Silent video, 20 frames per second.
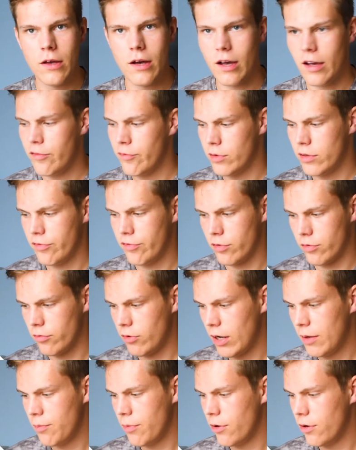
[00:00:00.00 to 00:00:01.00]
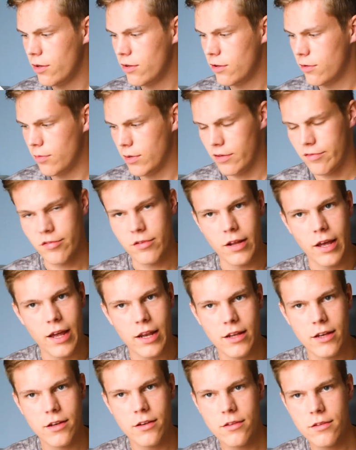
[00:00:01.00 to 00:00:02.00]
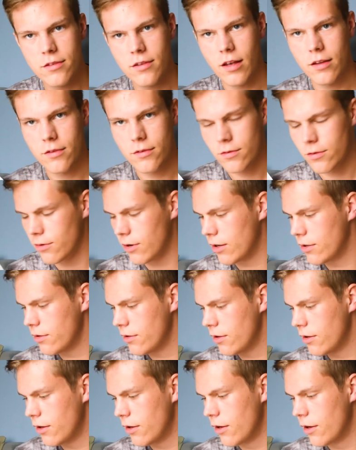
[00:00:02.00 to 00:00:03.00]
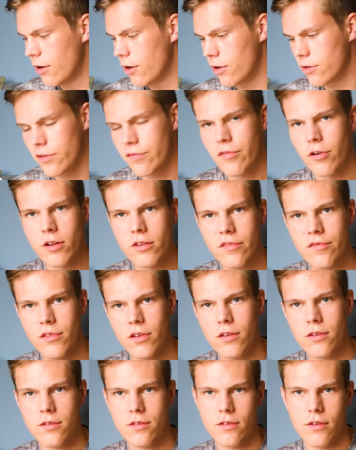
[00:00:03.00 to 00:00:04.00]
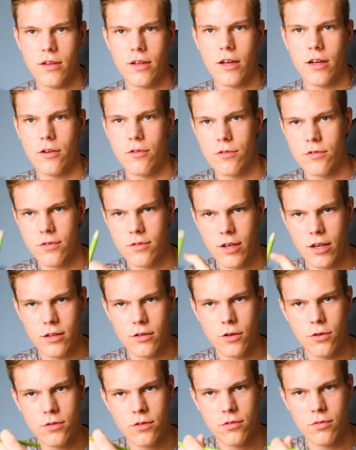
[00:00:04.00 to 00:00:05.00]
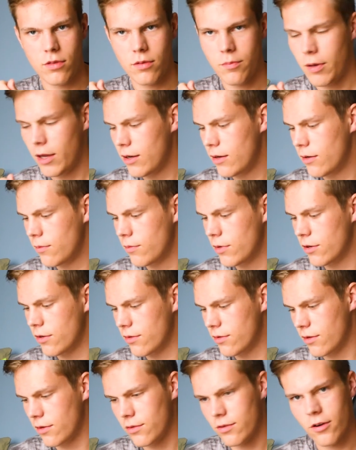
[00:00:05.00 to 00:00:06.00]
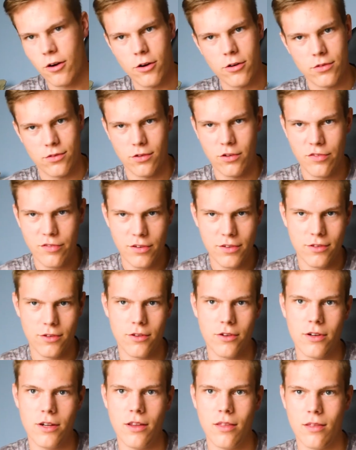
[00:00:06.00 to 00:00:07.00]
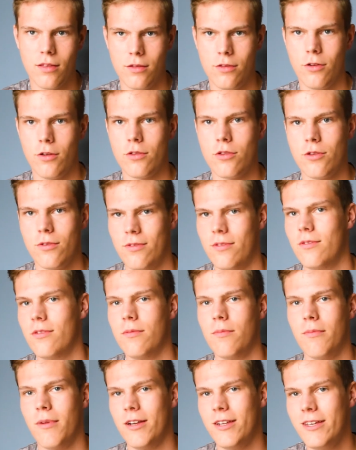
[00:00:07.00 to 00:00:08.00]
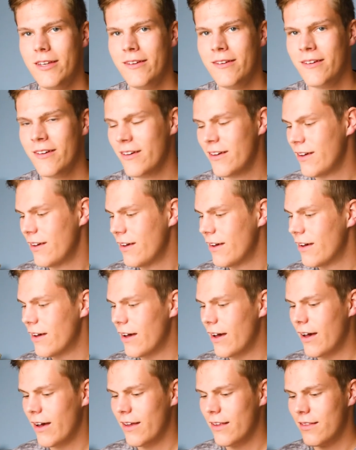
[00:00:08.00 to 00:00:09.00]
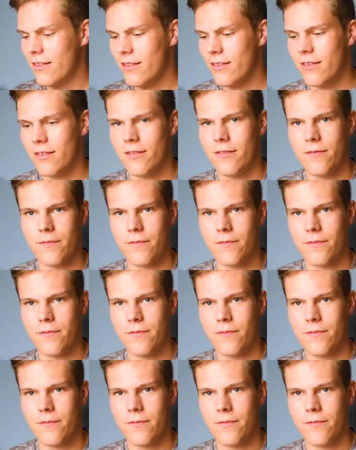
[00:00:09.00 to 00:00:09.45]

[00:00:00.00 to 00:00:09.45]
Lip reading: I have my different waypoints, my different headings and so on the front of this, and I can also take notes with a pen because there's a hard surface underneath and not just my knee. And